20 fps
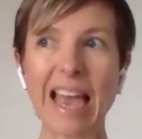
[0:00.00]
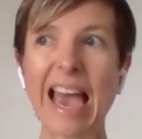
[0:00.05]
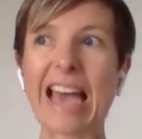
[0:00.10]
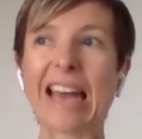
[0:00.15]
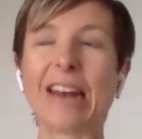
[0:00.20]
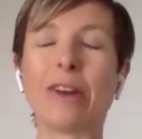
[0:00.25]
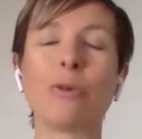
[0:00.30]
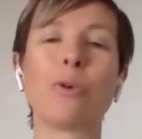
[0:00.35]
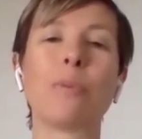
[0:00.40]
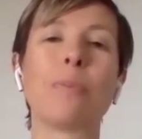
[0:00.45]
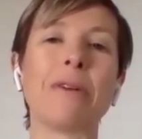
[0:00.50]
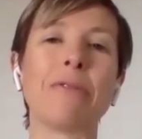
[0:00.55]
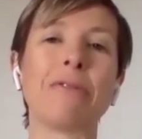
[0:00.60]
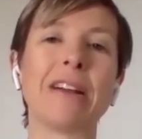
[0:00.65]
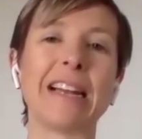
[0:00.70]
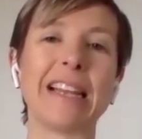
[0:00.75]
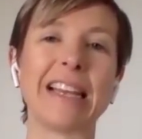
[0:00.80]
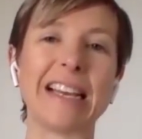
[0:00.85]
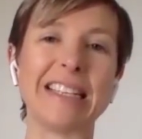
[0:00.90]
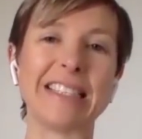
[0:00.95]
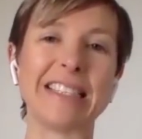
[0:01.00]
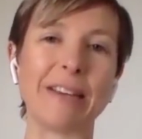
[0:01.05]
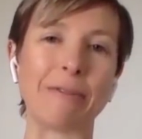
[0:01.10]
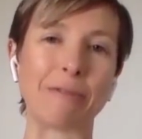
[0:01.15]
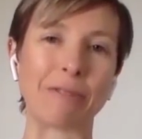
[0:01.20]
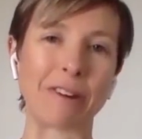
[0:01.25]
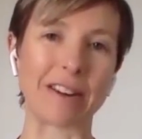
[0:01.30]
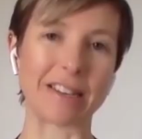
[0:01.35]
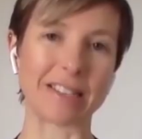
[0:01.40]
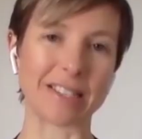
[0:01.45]
And it would be really easy
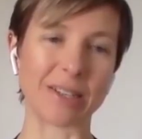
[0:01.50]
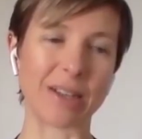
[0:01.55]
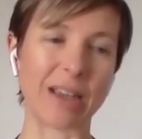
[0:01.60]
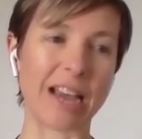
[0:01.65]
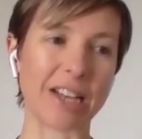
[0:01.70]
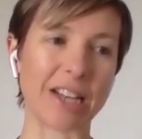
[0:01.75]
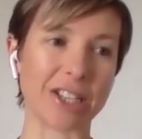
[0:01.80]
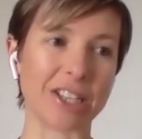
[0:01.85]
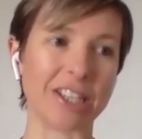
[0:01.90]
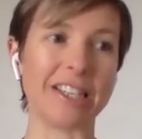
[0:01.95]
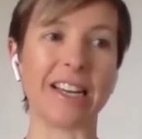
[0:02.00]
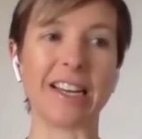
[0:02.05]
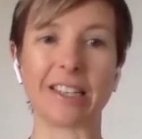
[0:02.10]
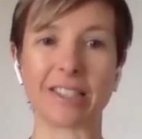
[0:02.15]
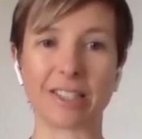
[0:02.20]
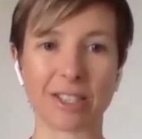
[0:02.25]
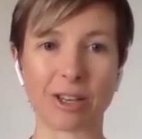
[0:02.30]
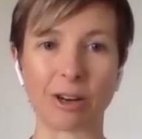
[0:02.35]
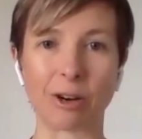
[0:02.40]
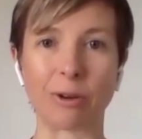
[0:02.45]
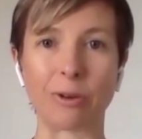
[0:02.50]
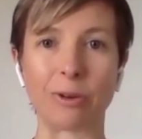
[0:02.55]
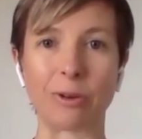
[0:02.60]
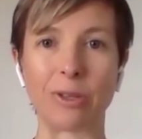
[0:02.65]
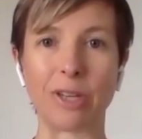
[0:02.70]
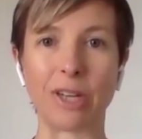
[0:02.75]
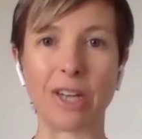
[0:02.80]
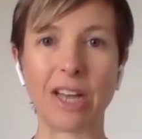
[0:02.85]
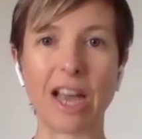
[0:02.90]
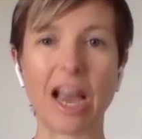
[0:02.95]
for us to actually
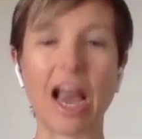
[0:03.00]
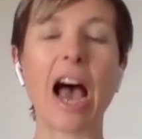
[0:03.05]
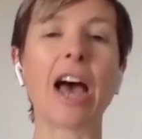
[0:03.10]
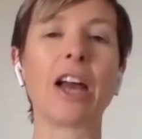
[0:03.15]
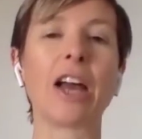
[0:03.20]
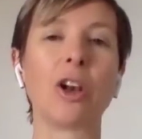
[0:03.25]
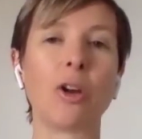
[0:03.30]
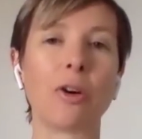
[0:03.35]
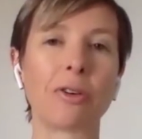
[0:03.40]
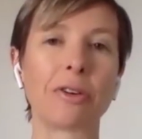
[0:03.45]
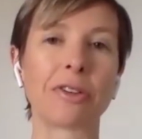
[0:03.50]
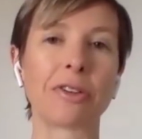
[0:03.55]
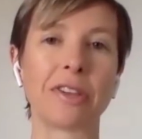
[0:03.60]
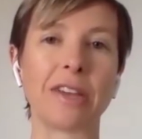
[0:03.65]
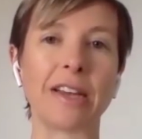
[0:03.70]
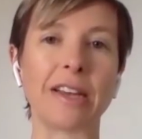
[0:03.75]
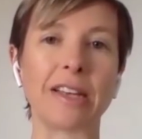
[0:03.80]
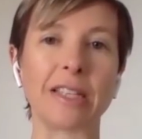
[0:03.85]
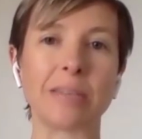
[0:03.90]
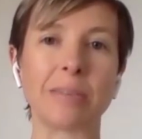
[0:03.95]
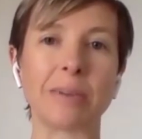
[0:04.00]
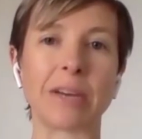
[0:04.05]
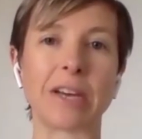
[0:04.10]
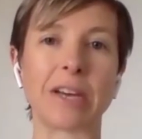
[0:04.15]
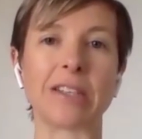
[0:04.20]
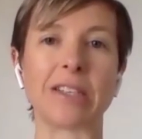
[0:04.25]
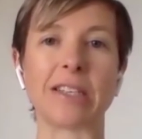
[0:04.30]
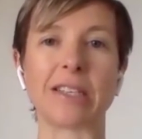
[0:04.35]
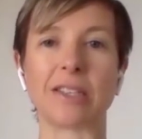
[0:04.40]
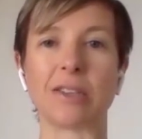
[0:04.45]
exclude a lot of things
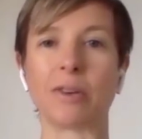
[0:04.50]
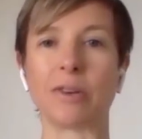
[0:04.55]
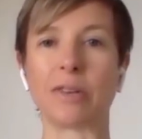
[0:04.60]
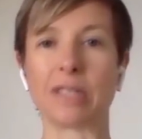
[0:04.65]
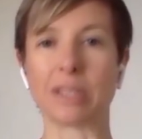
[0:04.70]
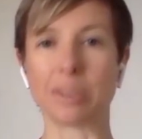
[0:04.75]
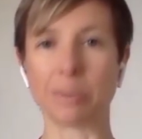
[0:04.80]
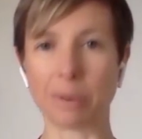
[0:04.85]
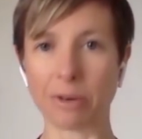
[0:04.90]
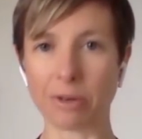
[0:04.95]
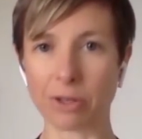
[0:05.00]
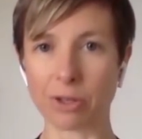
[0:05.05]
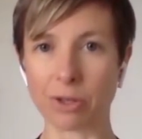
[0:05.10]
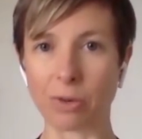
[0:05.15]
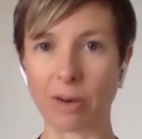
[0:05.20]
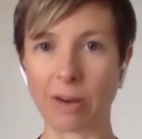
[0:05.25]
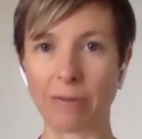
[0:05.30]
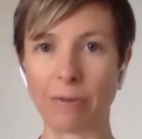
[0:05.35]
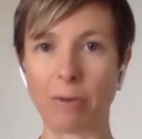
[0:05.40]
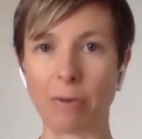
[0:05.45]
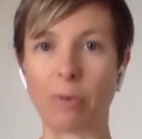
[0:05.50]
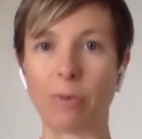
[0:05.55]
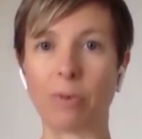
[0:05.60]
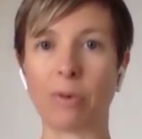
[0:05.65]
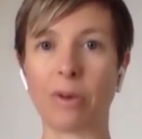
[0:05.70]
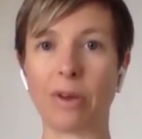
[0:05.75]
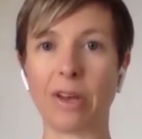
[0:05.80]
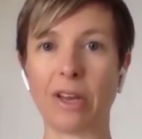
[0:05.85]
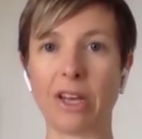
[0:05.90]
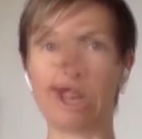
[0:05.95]
because it's on a spiritual level.
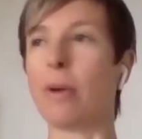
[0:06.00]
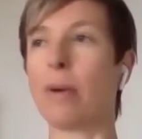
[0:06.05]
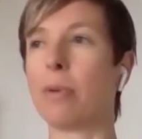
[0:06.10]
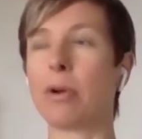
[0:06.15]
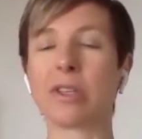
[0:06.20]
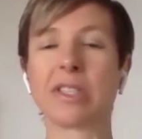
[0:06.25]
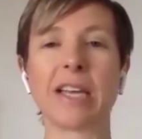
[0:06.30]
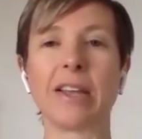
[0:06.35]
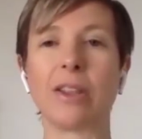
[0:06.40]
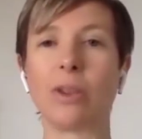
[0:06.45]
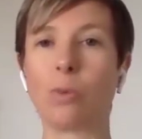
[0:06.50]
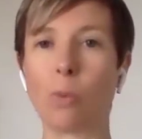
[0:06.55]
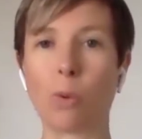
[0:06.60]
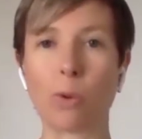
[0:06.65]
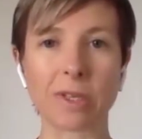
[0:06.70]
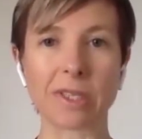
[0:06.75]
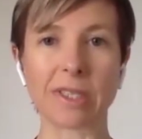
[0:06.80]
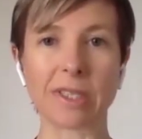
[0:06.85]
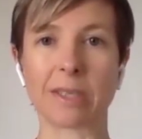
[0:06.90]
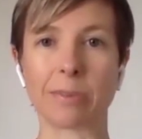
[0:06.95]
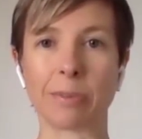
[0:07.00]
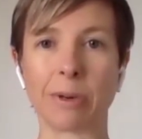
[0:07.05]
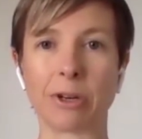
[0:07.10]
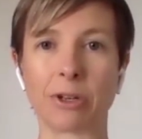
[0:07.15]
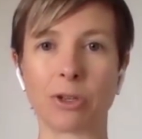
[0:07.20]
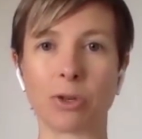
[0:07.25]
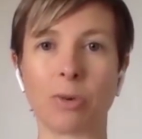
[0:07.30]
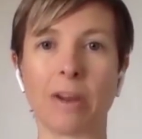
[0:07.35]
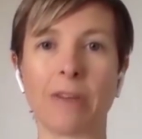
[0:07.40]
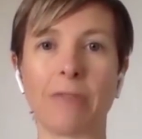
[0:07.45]
I'm not saying the water's a
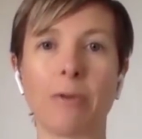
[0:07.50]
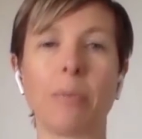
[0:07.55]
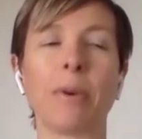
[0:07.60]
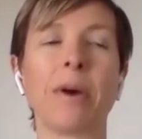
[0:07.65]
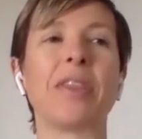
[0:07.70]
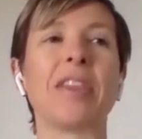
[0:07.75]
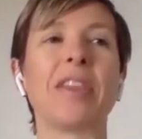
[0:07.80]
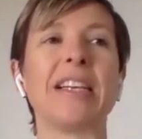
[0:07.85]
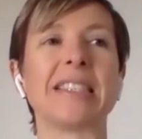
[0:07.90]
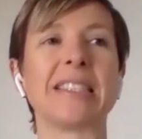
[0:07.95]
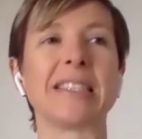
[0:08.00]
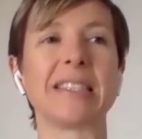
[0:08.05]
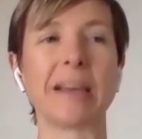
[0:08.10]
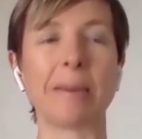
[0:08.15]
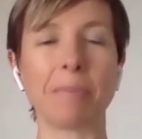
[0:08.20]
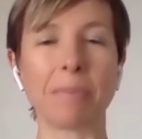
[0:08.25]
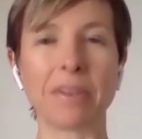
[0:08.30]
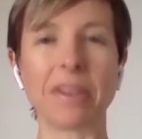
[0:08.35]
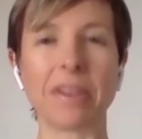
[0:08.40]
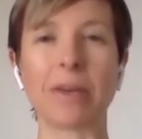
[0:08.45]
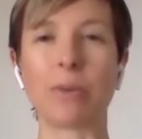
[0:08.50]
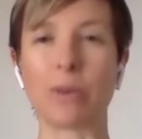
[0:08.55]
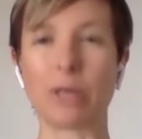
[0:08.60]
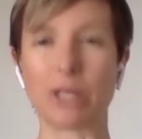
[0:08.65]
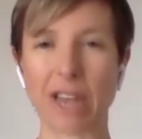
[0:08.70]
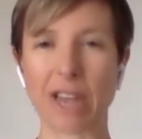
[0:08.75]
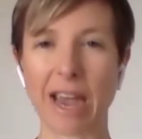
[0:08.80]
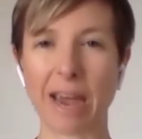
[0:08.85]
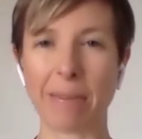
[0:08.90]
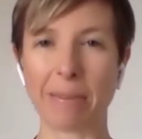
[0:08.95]
spiritual level, but there's something
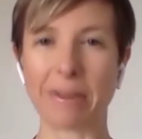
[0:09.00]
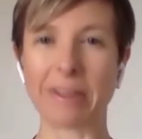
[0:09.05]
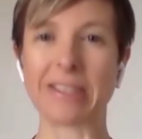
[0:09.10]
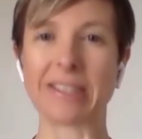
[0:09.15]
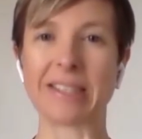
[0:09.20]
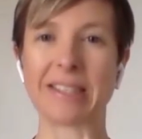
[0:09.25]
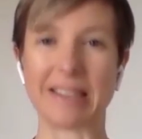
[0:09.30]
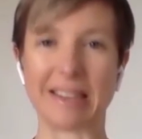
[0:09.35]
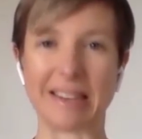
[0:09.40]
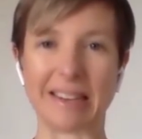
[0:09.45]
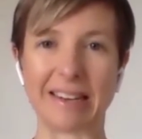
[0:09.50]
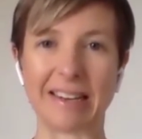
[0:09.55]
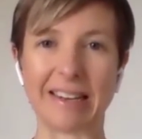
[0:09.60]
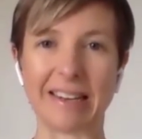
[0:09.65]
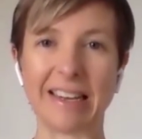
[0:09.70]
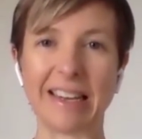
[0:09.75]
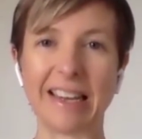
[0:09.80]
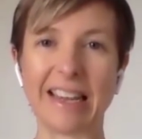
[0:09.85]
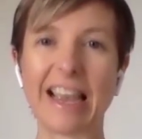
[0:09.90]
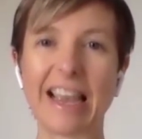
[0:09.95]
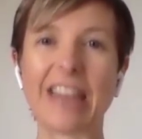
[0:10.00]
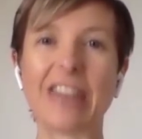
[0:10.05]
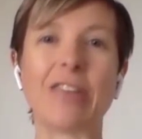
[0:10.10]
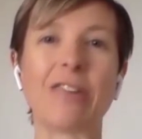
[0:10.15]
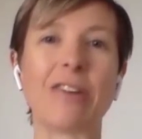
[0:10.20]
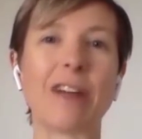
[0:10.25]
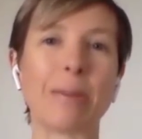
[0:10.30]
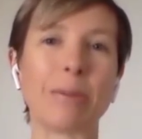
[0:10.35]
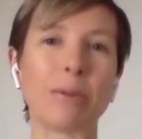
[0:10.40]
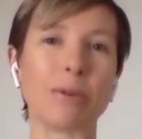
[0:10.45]
which happens there.
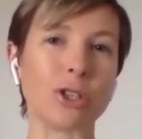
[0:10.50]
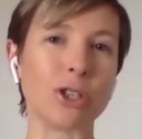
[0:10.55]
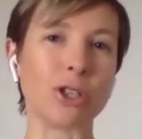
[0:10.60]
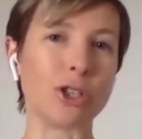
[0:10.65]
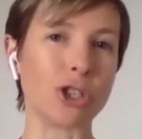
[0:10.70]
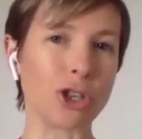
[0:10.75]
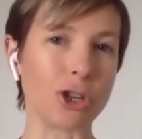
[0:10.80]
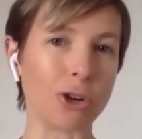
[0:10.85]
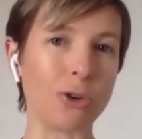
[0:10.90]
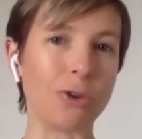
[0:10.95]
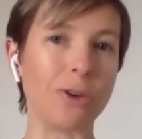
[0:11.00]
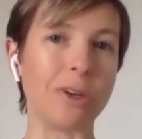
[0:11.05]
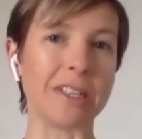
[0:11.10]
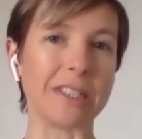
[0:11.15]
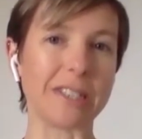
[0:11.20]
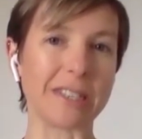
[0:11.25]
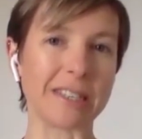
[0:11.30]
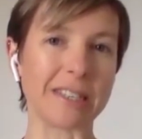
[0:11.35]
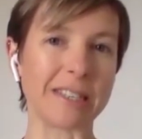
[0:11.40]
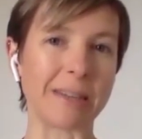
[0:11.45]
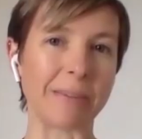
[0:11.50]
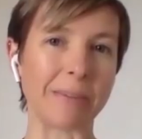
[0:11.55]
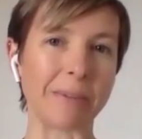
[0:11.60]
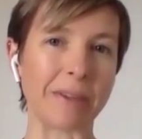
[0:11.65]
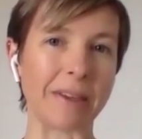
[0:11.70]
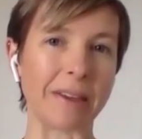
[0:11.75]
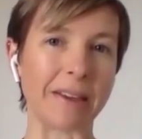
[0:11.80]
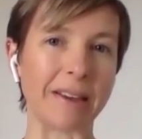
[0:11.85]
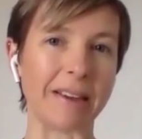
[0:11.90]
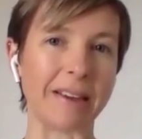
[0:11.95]
They're able to tune into
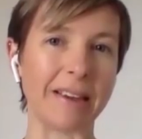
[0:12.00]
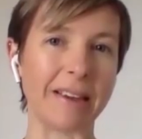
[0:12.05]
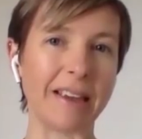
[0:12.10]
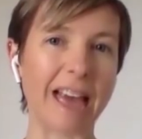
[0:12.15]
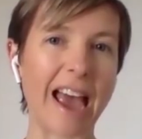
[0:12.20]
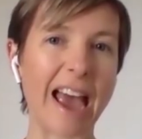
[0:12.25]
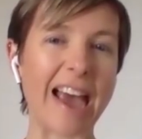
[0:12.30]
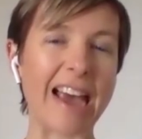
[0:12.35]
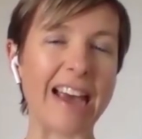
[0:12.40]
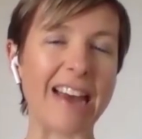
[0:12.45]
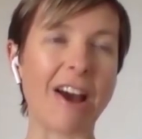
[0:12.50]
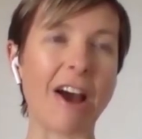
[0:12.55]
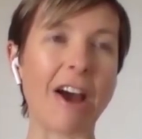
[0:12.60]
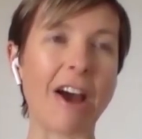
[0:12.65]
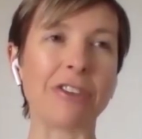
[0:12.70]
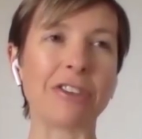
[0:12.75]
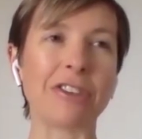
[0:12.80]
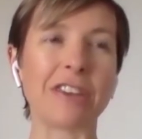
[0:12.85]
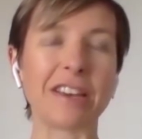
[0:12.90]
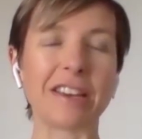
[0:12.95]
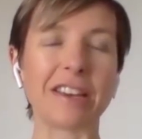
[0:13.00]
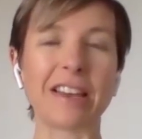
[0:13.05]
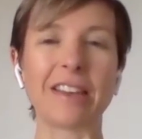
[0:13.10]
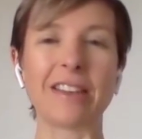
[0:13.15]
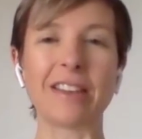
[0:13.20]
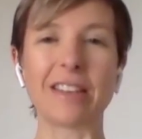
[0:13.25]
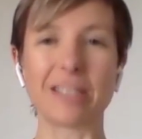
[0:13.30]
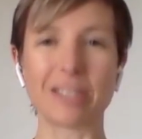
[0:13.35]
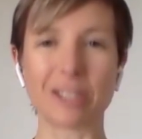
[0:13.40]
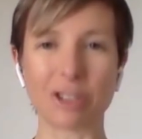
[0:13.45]
something. And I think that
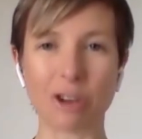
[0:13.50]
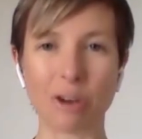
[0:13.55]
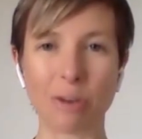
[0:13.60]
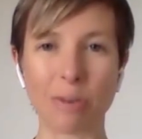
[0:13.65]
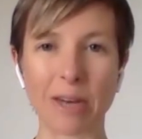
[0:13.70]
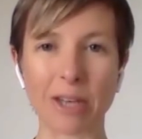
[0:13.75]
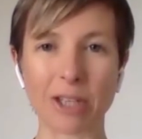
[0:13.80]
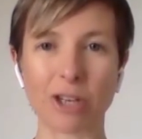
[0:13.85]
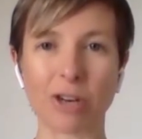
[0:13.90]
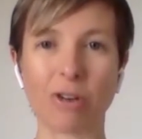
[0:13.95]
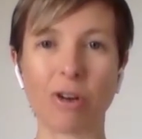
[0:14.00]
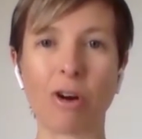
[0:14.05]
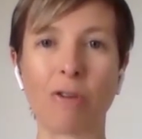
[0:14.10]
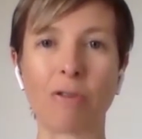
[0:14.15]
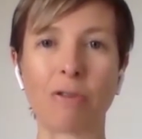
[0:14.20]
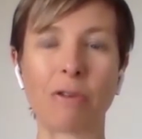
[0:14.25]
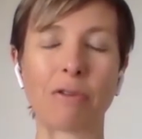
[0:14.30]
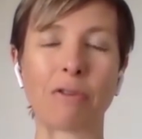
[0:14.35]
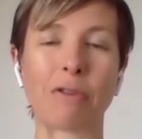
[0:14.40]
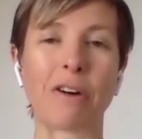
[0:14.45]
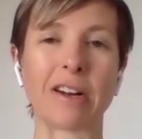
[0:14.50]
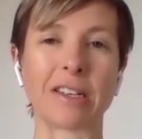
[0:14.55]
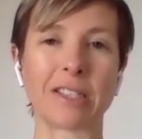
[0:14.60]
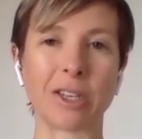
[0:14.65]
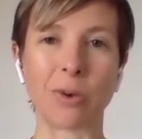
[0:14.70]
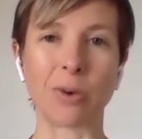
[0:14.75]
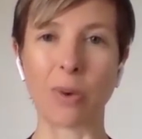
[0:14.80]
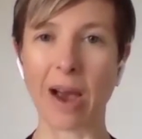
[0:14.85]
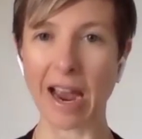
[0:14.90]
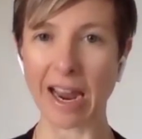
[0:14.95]
there's so much on offer for us
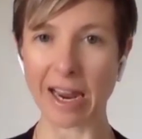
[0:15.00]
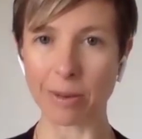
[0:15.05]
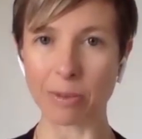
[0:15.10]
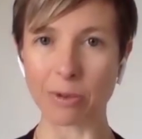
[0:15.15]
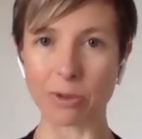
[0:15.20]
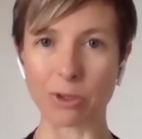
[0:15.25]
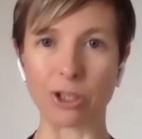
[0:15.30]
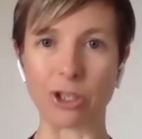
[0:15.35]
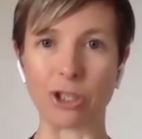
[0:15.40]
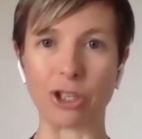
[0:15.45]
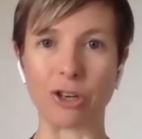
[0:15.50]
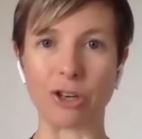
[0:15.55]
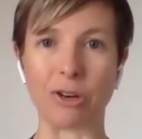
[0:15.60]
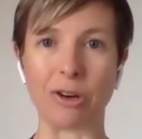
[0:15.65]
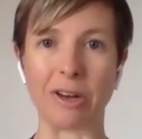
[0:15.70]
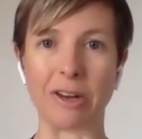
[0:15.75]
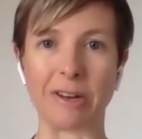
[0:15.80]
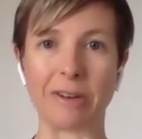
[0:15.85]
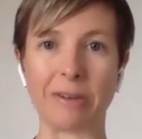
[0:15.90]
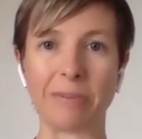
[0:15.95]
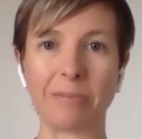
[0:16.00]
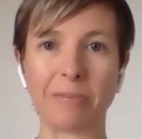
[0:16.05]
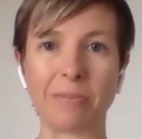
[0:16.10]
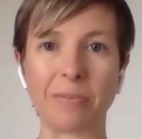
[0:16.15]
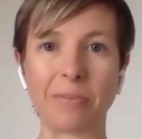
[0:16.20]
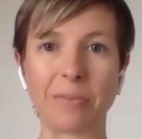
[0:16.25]
who are able to tune in.